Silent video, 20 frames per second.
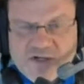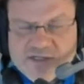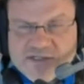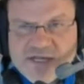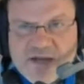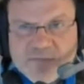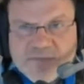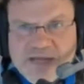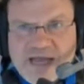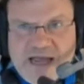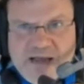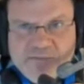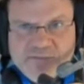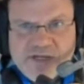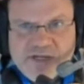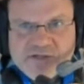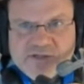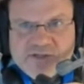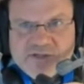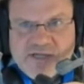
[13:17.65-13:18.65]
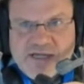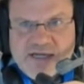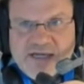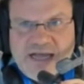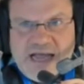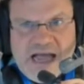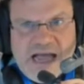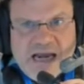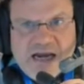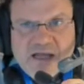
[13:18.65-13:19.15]
And sometimes it's in
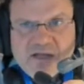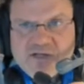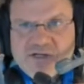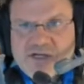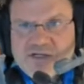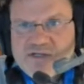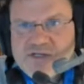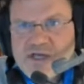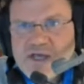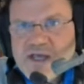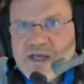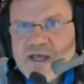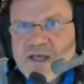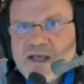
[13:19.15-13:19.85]
college,